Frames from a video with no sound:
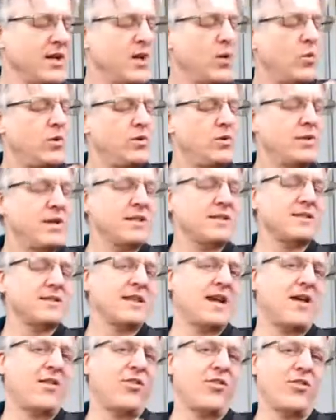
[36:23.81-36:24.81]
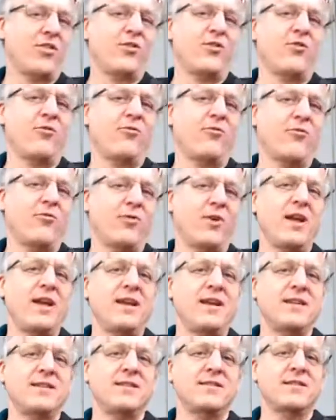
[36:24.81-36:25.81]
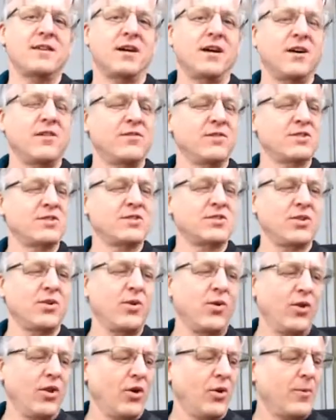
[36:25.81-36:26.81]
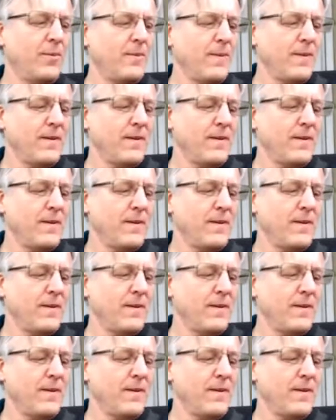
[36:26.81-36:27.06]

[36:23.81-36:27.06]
When you get to that third phrase of a solo,